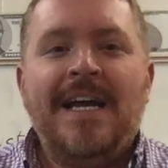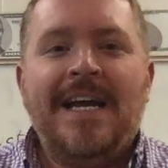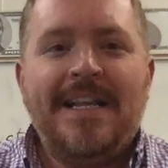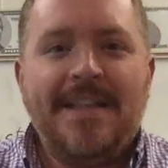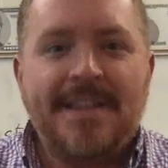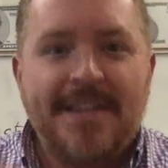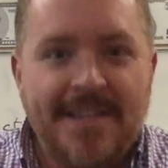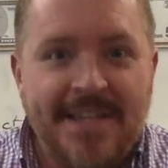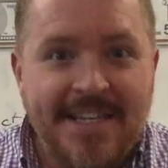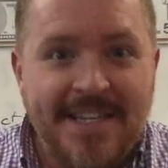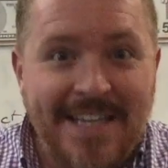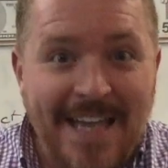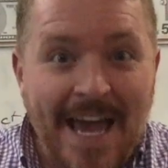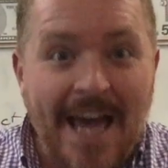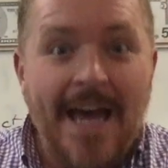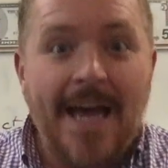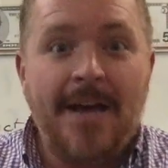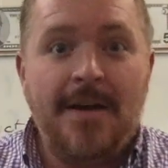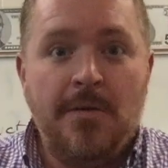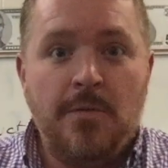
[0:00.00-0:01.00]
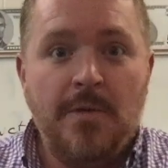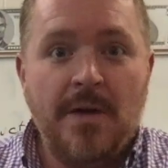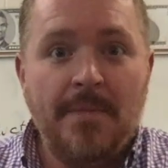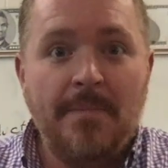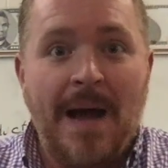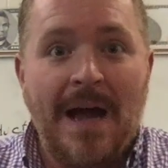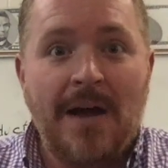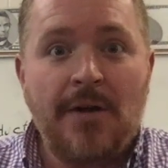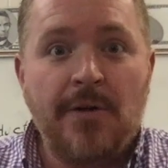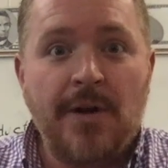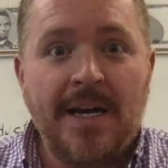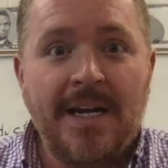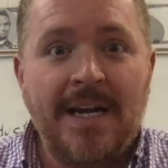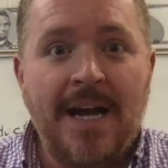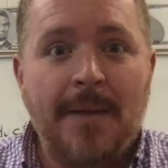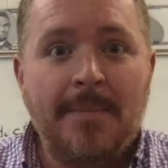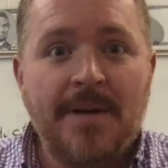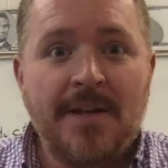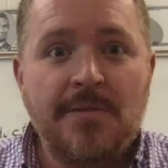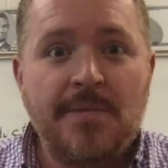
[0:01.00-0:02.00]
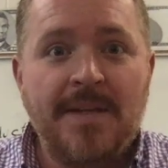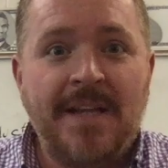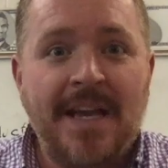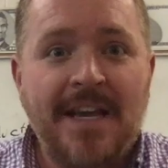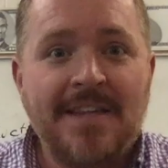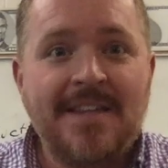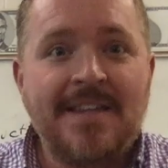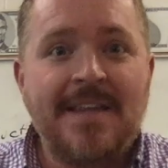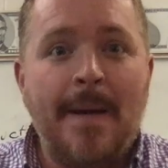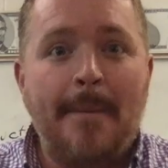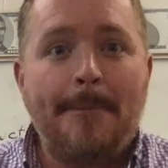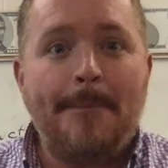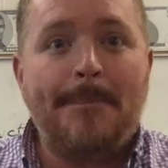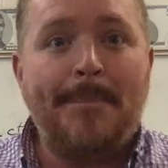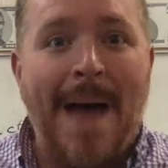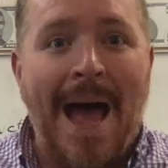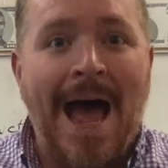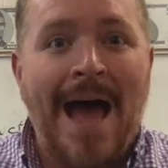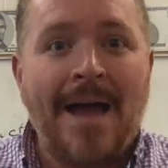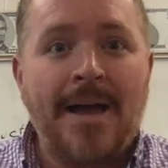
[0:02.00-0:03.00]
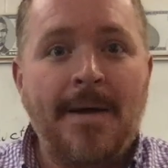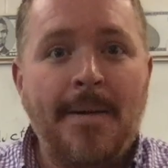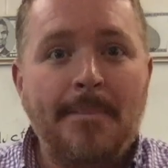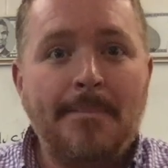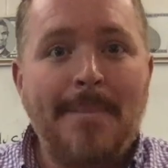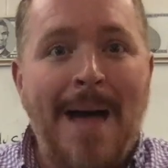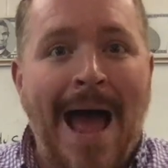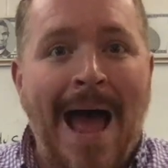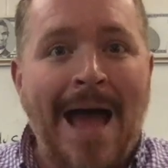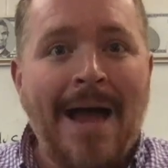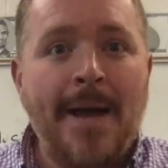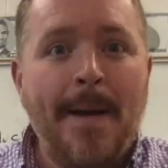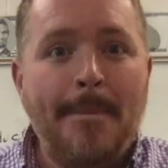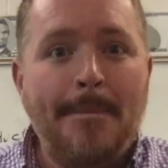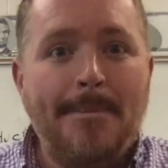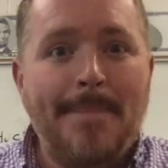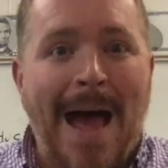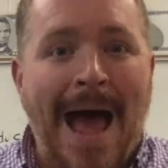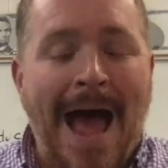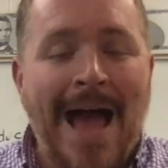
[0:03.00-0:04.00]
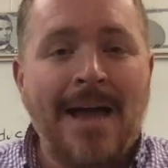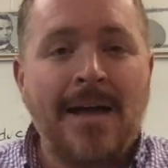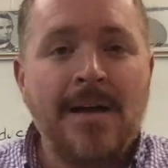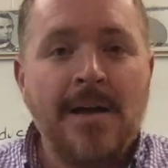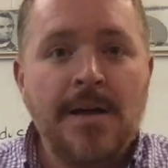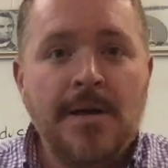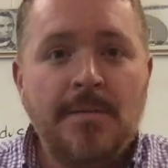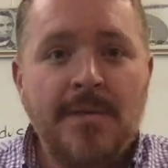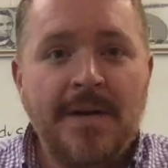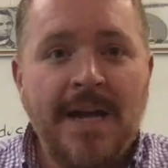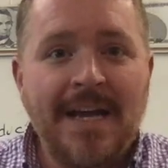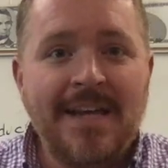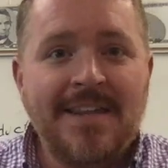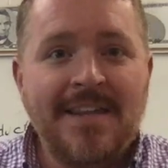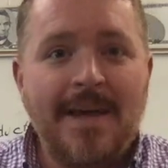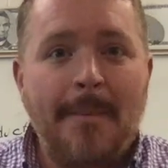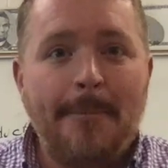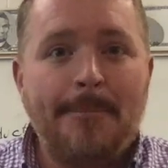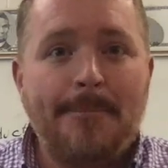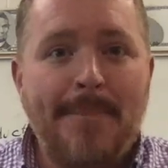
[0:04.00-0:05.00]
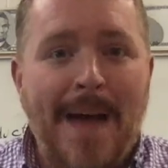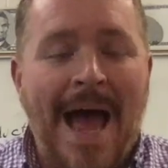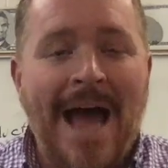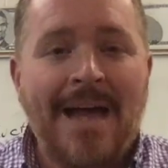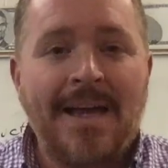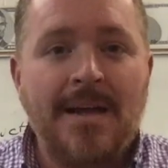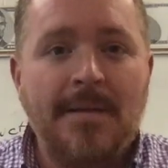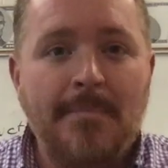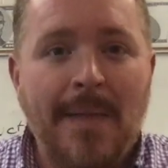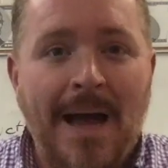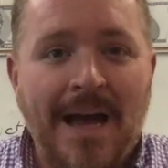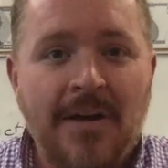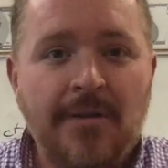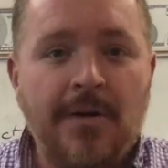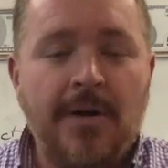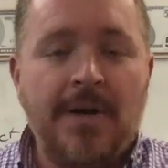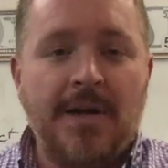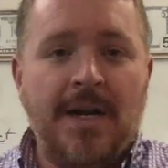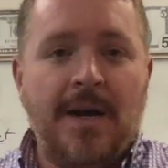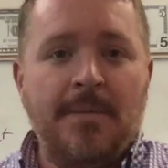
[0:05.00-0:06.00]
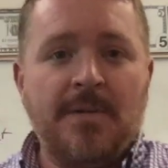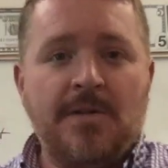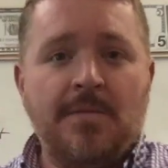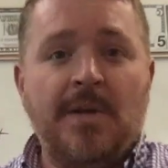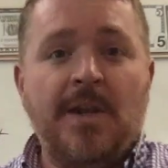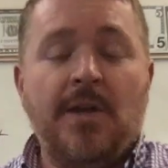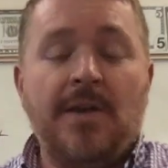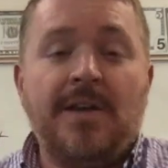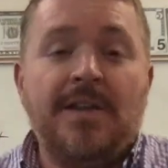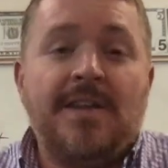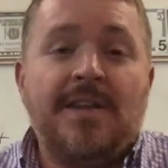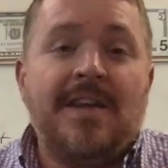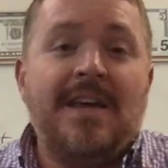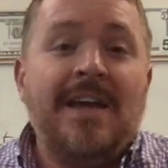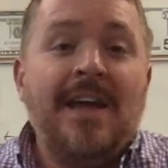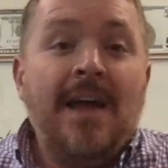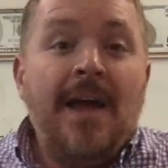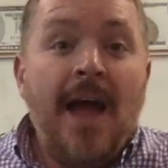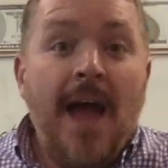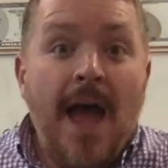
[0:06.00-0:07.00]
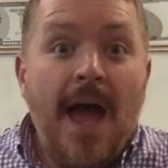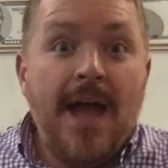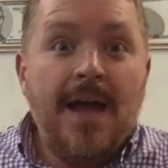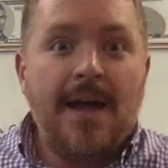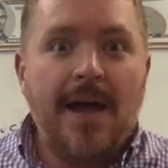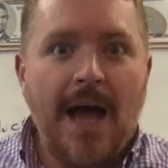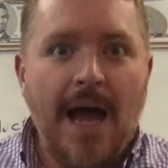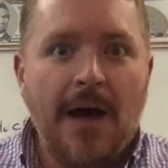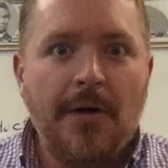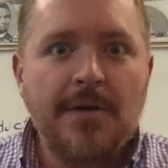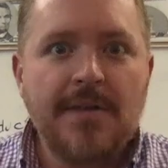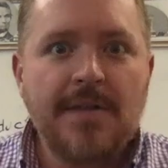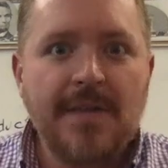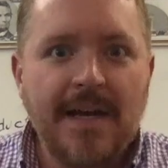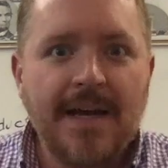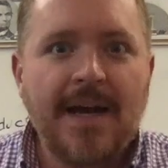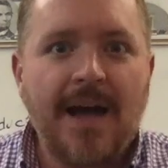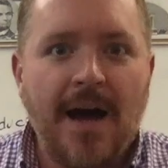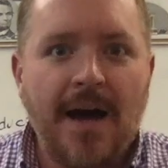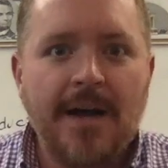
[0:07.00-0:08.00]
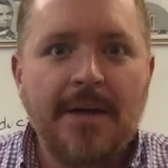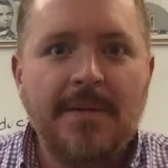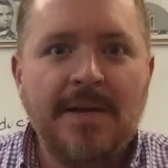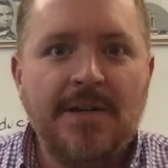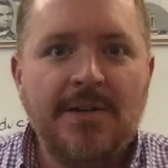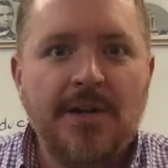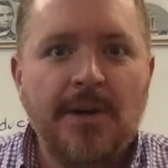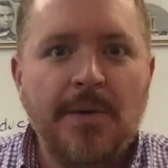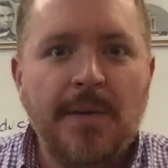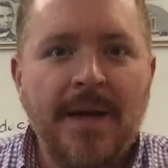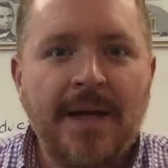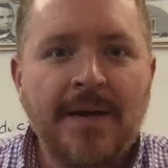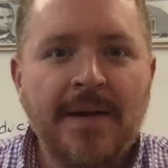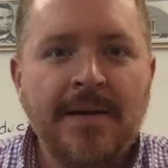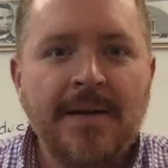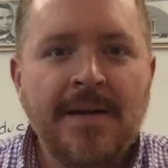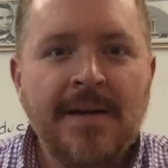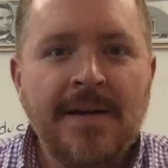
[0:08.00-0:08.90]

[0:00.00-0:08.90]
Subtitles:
Instead, with macroeconomics, we take a step back, We take a step back in macroeconomics and we look and see, hey, how is the economy doing?